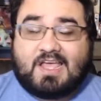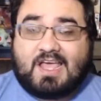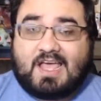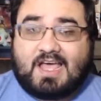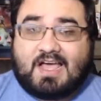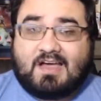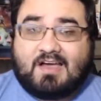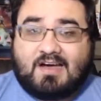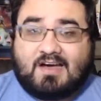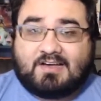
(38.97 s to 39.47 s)

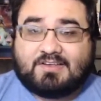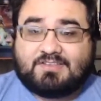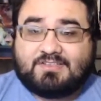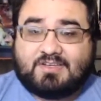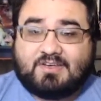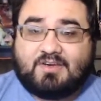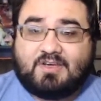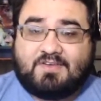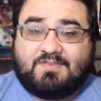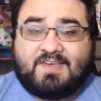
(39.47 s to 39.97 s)

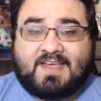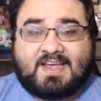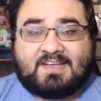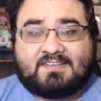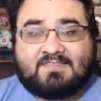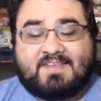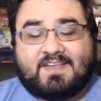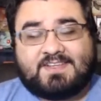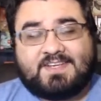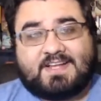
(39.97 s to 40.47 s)
Also, if you guys
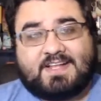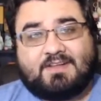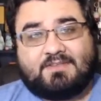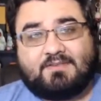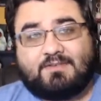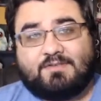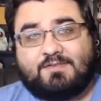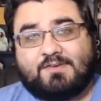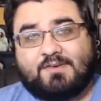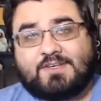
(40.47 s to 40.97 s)
have not checked out
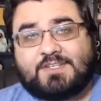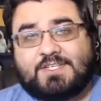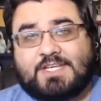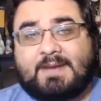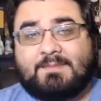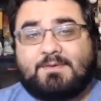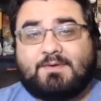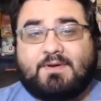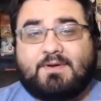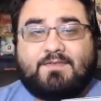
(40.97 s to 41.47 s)
the first
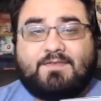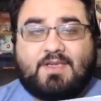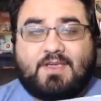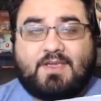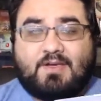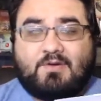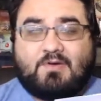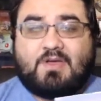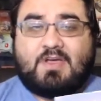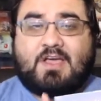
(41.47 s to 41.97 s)
chapter
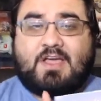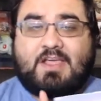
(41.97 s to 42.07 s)
review,